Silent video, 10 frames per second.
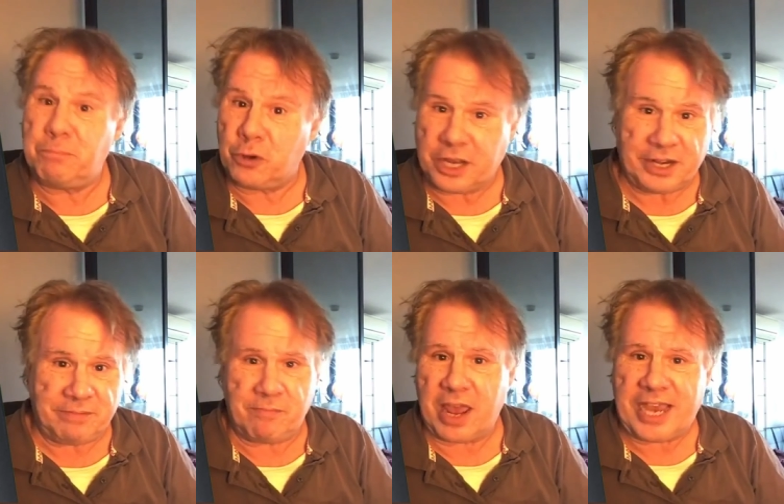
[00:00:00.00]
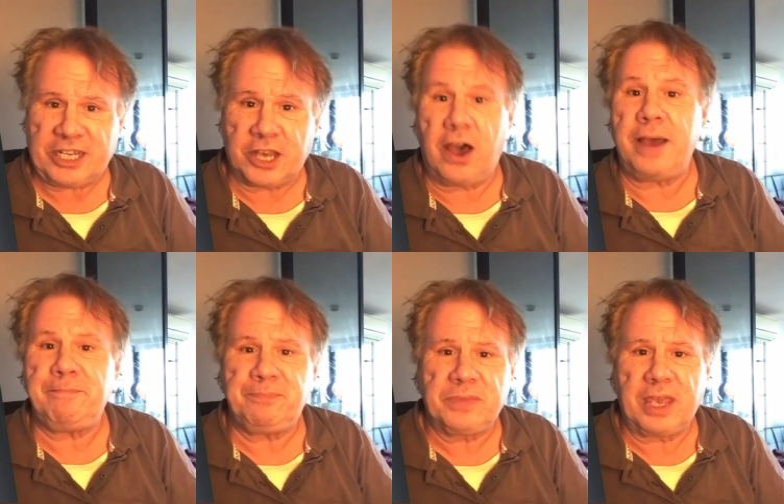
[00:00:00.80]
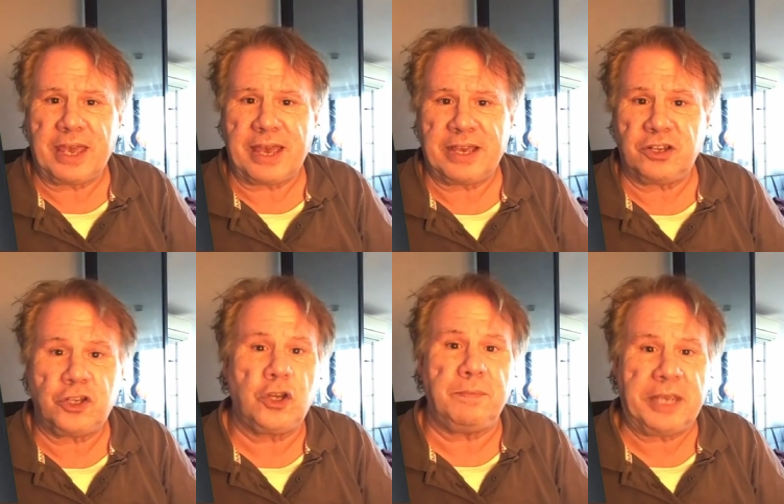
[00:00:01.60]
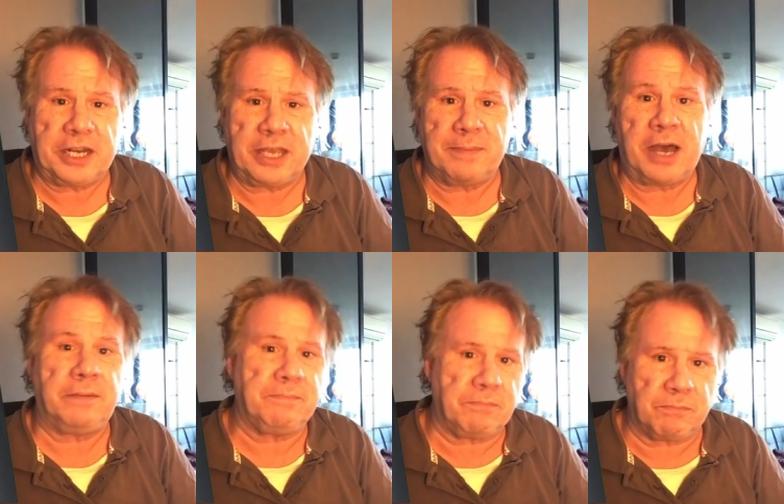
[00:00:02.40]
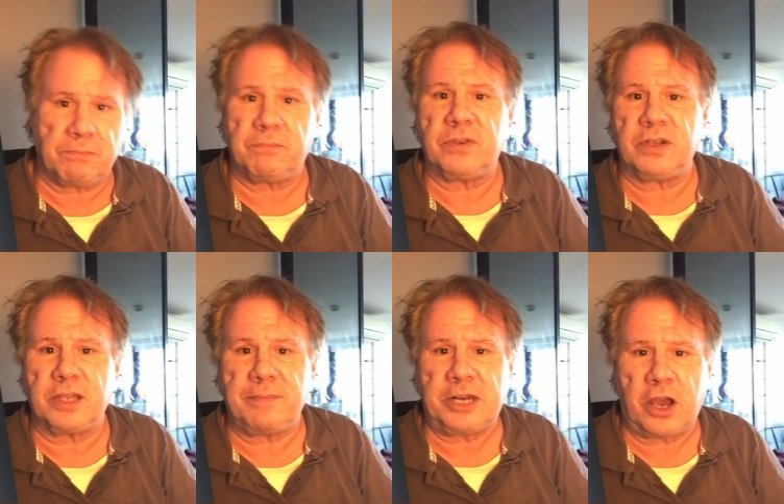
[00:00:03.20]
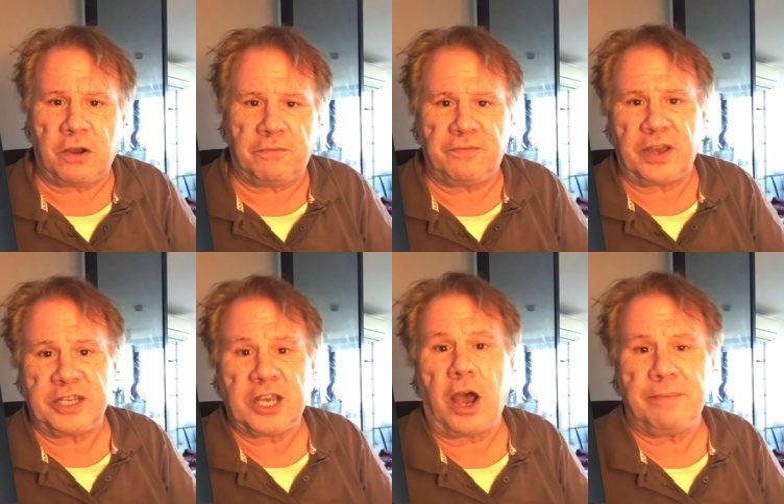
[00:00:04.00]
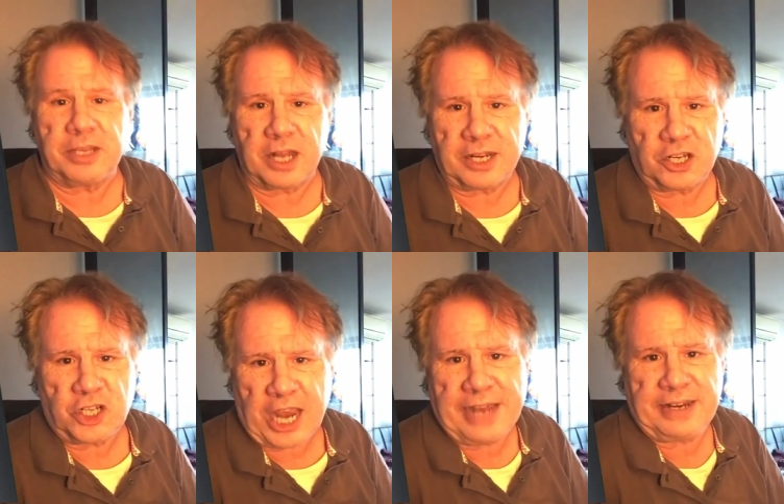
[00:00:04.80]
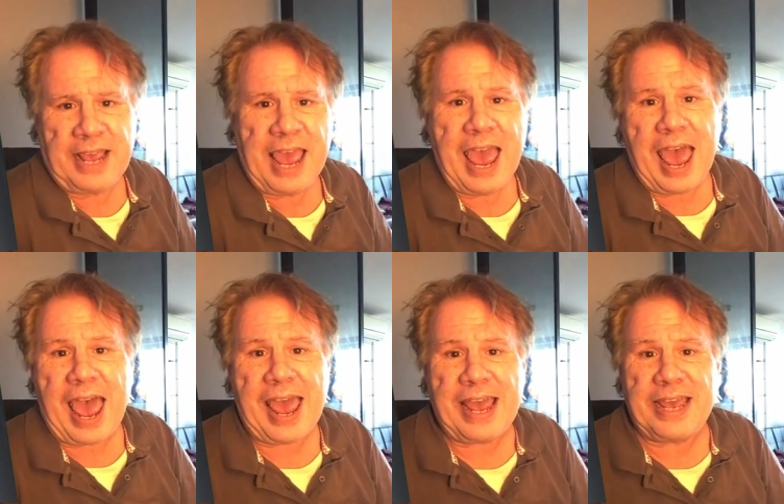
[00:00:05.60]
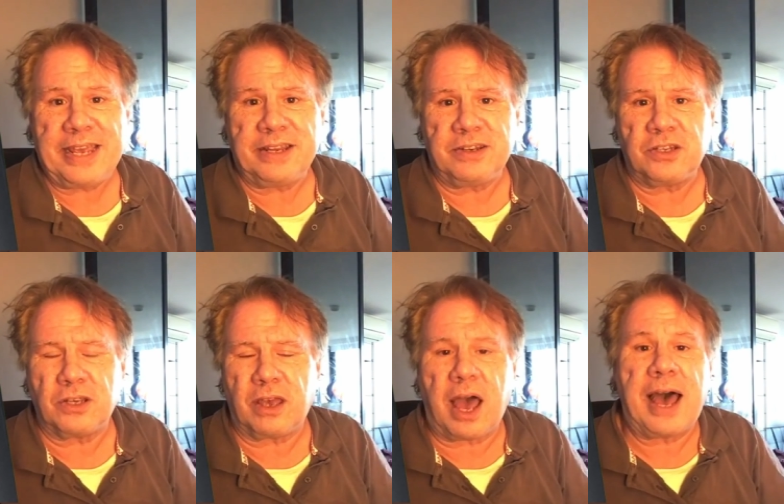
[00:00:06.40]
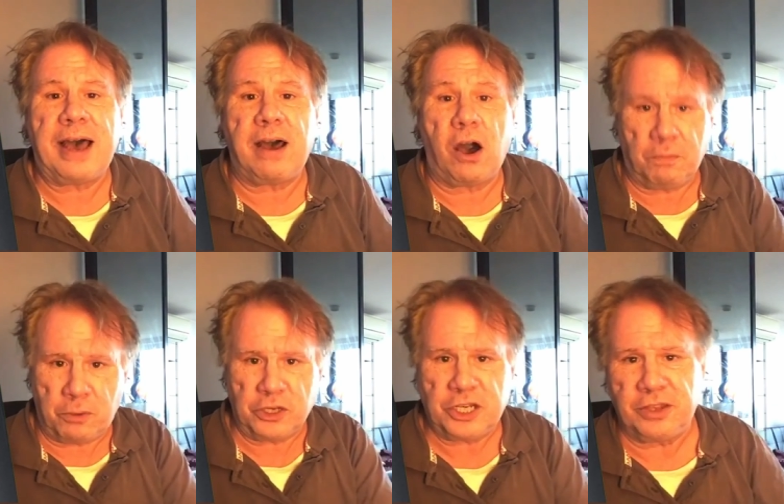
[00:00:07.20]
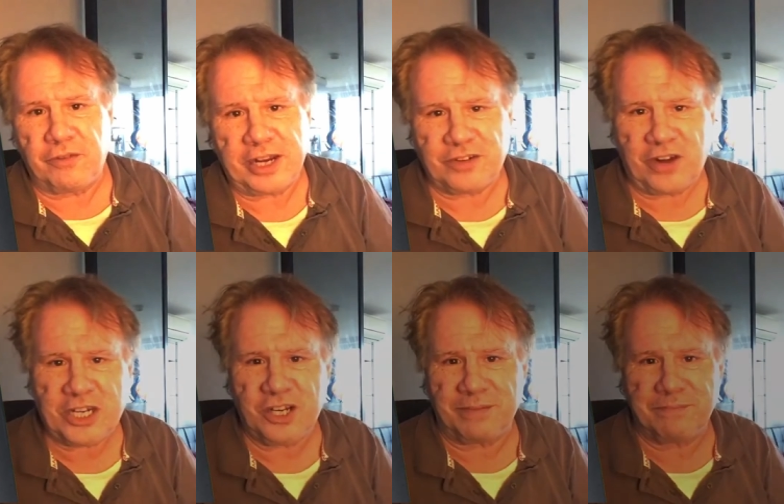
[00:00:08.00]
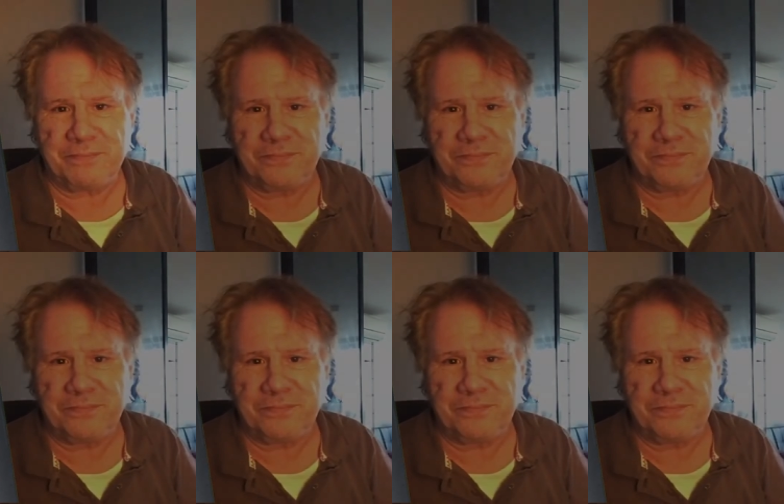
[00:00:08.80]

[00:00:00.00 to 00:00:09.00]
book in a time, shoot me an email, let me know of a time you'd like to chat, and I'll point you in the right direction.